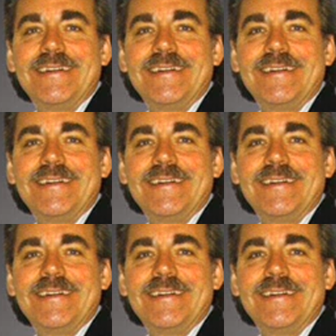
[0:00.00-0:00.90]

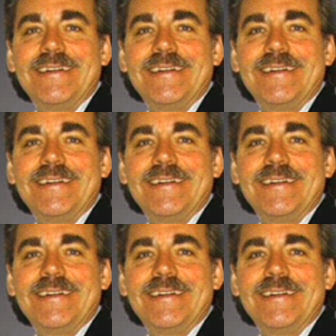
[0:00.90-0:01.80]

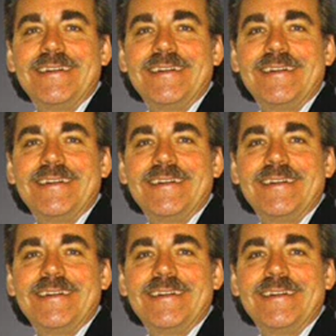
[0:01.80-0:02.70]

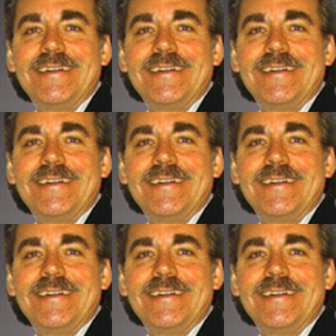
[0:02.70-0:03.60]

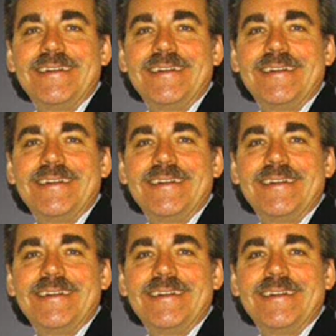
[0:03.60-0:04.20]
(no lip movement)